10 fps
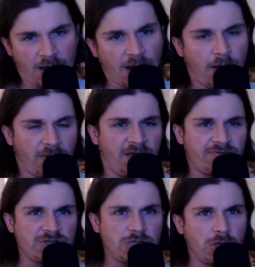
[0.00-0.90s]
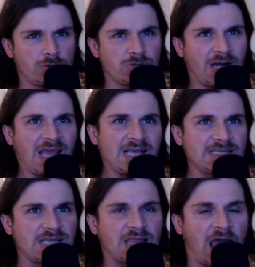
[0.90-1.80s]
Now, if Sheoldred
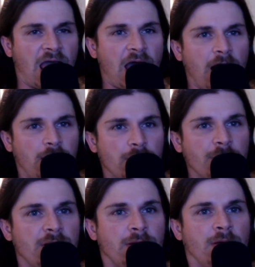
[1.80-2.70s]
is at the helm,